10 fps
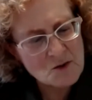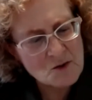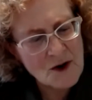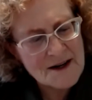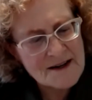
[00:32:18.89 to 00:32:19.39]

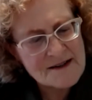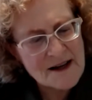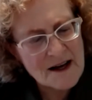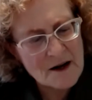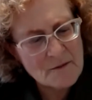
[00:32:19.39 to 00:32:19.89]

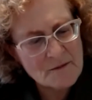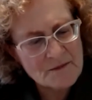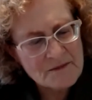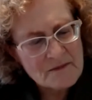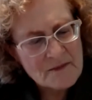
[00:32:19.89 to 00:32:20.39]

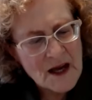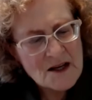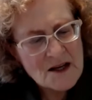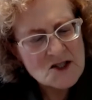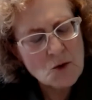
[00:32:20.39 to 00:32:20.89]

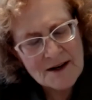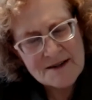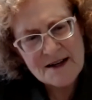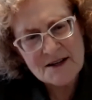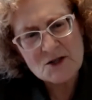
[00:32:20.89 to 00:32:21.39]
To what
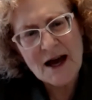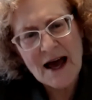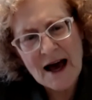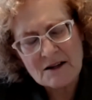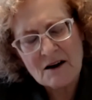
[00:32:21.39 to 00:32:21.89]
extent do
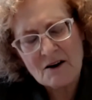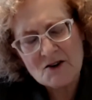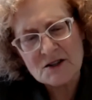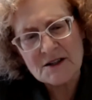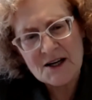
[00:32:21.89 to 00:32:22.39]
at-large
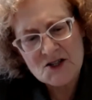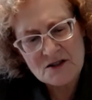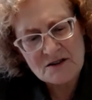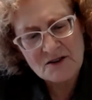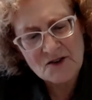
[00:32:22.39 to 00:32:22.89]

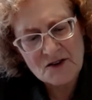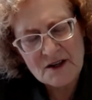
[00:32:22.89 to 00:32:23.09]
elections